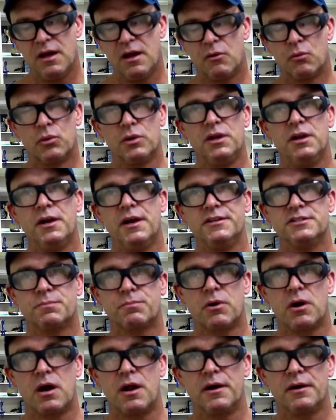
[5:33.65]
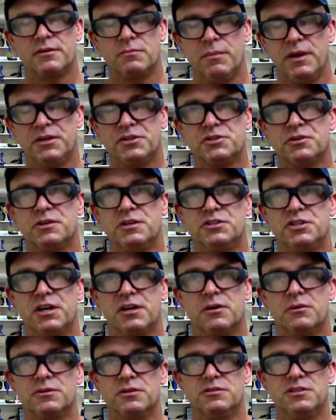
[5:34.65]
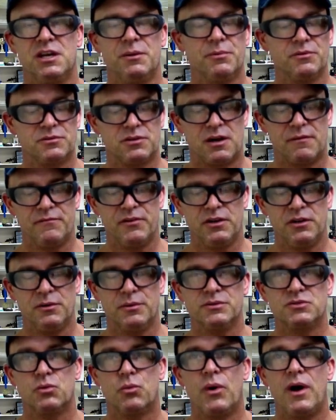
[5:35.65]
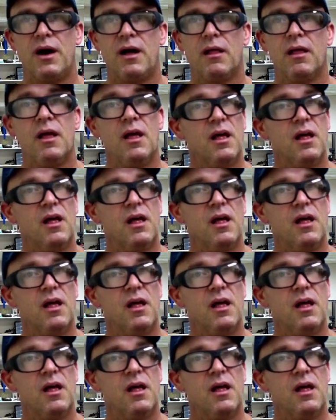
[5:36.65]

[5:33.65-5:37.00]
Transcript: Really nice product. Make sure to check out the tabletop video as well.